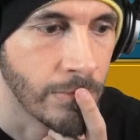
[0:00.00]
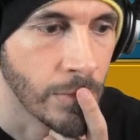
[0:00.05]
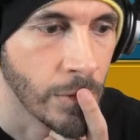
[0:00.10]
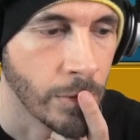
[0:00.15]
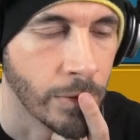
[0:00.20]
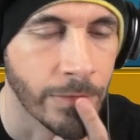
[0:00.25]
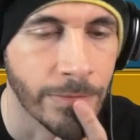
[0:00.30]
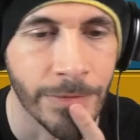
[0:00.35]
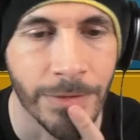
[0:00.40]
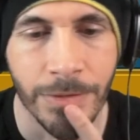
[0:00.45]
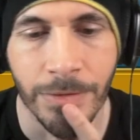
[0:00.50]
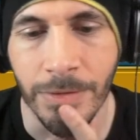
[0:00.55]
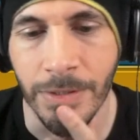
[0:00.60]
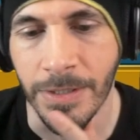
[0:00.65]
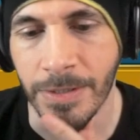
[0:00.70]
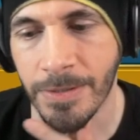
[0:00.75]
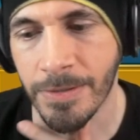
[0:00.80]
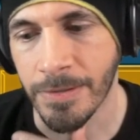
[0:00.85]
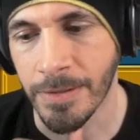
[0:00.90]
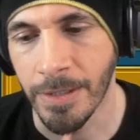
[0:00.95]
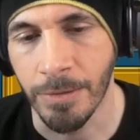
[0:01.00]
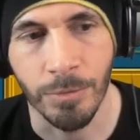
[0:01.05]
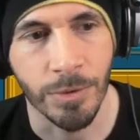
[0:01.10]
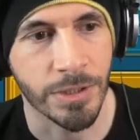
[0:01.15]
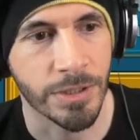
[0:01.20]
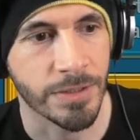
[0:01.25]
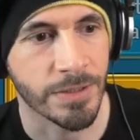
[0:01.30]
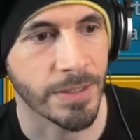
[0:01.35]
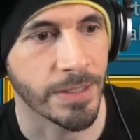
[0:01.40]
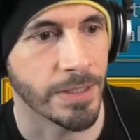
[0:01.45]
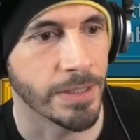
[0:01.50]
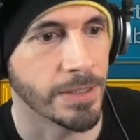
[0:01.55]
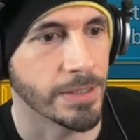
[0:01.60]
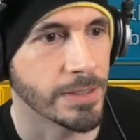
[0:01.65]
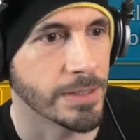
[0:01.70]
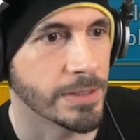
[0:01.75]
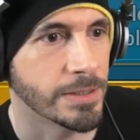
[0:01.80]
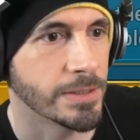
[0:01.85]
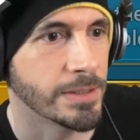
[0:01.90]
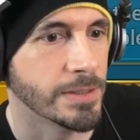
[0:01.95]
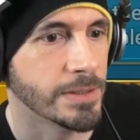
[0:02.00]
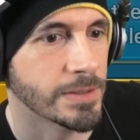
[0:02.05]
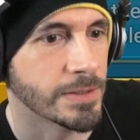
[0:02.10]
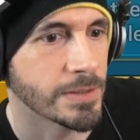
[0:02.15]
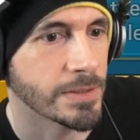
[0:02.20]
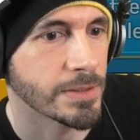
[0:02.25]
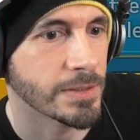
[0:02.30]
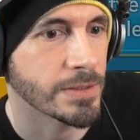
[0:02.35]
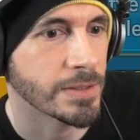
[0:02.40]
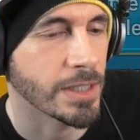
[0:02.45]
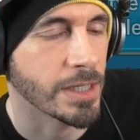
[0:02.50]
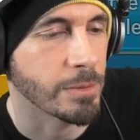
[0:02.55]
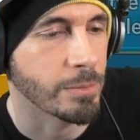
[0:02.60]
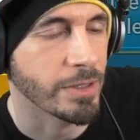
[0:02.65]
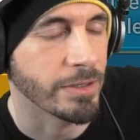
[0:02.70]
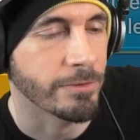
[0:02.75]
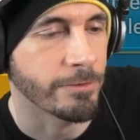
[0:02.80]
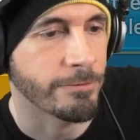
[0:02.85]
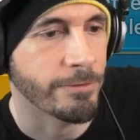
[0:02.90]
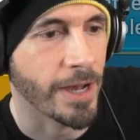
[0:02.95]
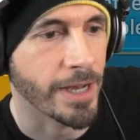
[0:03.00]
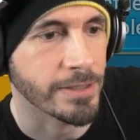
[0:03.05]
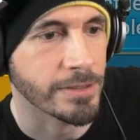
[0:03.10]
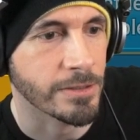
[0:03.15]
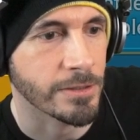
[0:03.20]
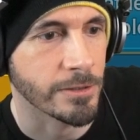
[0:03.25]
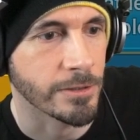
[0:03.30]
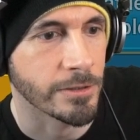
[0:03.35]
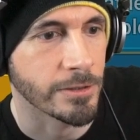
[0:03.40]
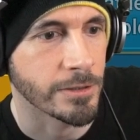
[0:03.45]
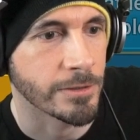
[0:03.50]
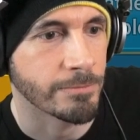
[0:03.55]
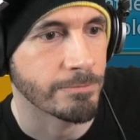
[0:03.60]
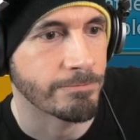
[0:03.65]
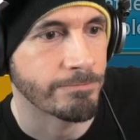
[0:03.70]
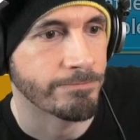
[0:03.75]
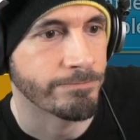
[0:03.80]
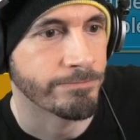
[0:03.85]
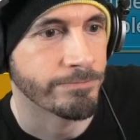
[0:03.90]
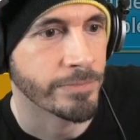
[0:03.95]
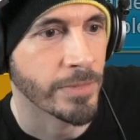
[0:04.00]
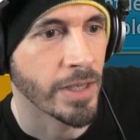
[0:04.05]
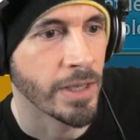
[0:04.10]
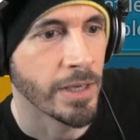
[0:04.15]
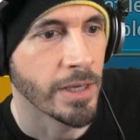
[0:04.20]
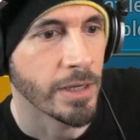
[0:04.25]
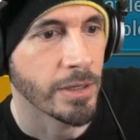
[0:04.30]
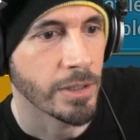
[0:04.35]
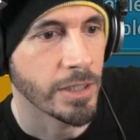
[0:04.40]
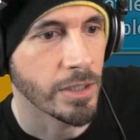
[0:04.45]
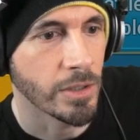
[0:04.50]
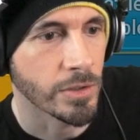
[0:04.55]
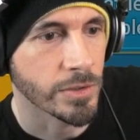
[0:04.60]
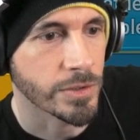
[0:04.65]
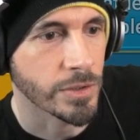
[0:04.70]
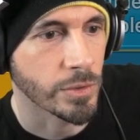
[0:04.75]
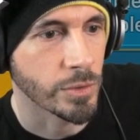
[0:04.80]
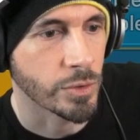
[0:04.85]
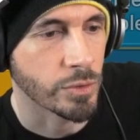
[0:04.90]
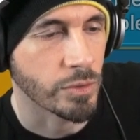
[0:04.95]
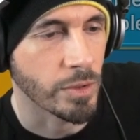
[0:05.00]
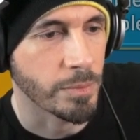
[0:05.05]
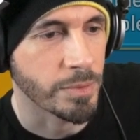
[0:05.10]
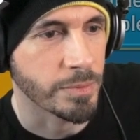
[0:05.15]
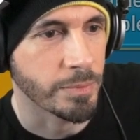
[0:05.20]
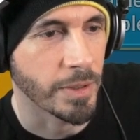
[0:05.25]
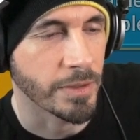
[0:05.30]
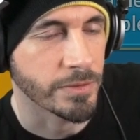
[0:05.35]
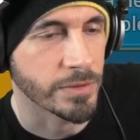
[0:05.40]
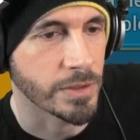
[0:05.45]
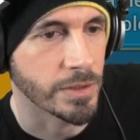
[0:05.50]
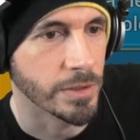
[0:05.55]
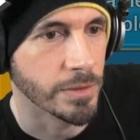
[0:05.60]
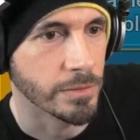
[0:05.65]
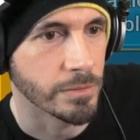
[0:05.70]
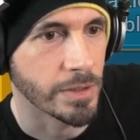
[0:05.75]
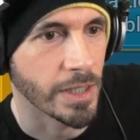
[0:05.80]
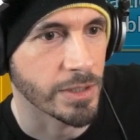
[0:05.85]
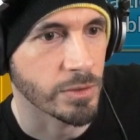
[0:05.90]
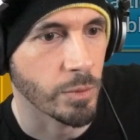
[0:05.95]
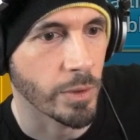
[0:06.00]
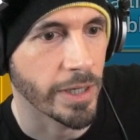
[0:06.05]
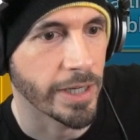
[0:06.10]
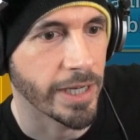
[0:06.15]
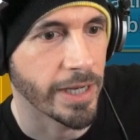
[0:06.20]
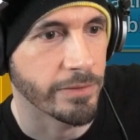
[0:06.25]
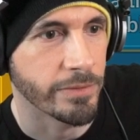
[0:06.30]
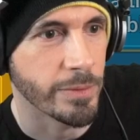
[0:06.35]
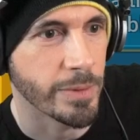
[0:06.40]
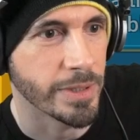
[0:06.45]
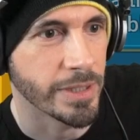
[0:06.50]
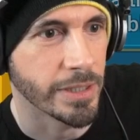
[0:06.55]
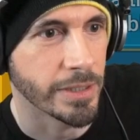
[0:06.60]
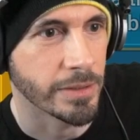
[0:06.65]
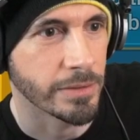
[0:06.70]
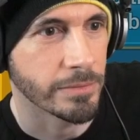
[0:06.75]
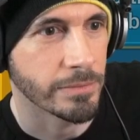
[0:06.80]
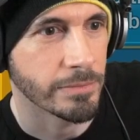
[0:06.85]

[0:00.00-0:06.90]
What if we do this? Then we're just gonna... It's gonna be faster. He also strips buffs too. That's why I have him in there.